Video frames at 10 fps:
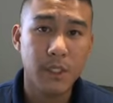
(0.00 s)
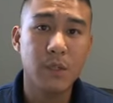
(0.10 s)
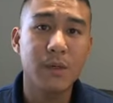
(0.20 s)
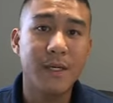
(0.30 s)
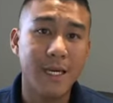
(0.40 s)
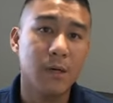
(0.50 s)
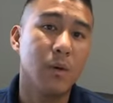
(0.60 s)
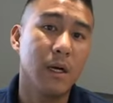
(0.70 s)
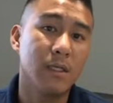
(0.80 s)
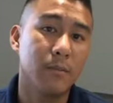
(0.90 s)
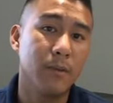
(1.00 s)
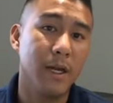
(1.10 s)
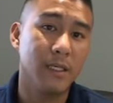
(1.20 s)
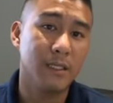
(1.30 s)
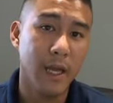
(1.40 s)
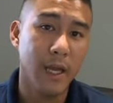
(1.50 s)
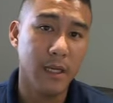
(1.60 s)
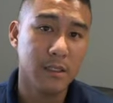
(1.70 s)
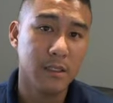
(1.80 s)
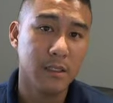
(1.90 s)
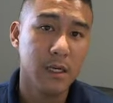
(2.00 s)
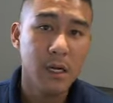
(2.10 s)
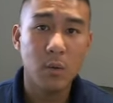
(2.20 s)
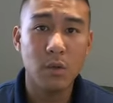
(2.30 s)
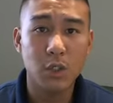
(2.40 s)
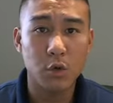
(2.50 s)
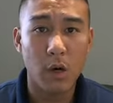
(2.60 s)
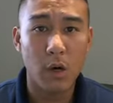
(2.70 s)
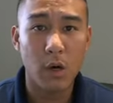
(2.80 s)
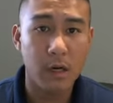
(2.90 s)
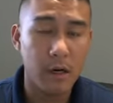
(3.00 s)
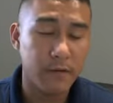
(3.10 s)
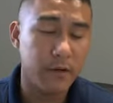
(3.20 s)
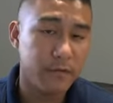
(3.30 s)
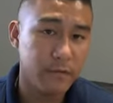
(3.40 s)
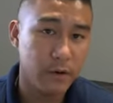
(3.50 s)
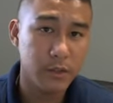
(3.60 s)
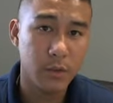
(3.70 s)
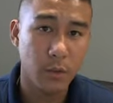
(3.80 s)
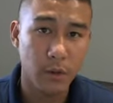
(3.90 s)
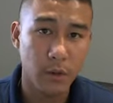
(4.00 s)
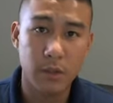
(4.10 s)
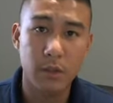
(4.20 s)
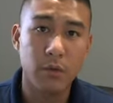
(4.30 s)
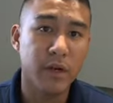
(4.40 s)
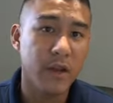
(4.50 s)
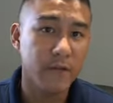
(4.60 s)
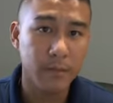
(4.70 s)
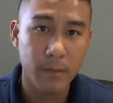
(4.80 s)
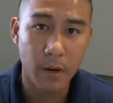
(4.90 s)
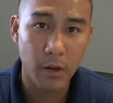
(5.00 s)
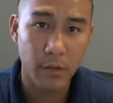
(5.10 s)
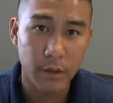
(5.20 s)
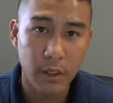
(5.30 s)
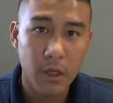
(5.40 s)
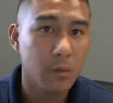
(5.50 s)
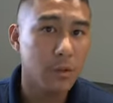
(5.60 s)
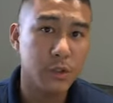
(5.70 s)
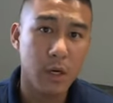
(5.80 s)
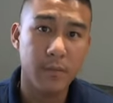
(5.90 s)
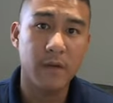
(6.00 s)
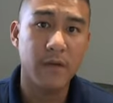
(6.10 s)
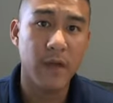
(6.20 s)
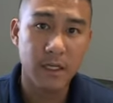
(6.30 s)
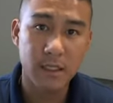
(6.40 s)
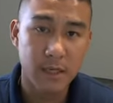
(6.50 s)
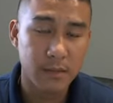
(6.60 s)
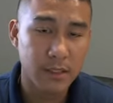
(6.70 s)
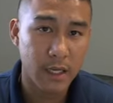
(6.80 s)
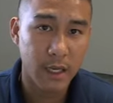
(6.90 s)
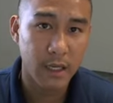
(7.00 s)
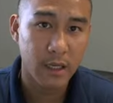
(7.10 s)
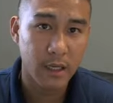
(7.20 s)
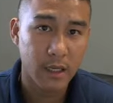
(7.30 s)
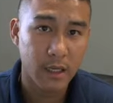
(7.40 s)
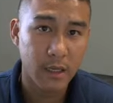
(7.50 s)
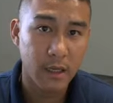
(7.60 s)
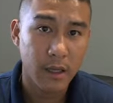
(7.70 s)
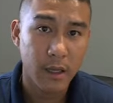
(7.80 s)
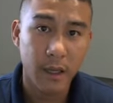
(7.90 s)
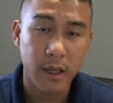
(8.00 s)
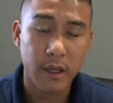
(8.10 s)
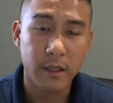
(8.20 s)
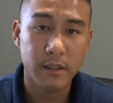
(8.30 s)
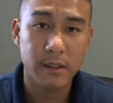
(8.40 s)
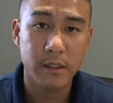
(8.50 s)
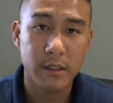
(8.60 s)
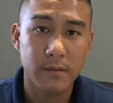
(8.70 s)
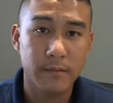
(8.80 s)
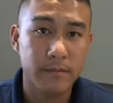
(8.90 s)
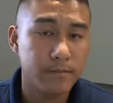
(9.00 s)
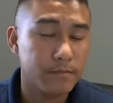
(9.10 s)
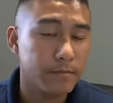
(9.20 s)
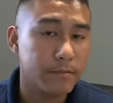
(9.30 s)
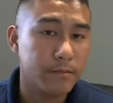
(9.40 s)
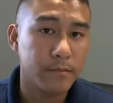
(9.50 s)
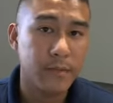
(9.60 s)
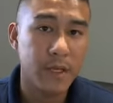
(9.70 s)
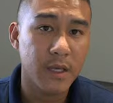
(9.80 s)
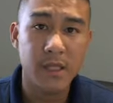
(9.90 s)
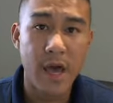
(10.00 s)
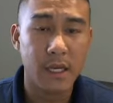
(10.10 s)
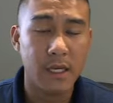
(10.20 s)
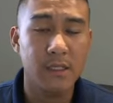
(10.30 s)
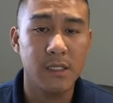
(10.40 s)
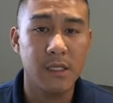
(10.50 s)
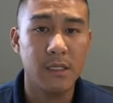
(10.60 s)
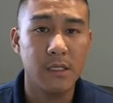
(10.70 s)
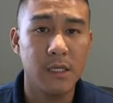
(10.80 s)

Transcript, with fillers: So get it while supplies last. We'll drop it off at your front door so you'll never be bothered. We'll drop it off any time of the day, and it's that easy.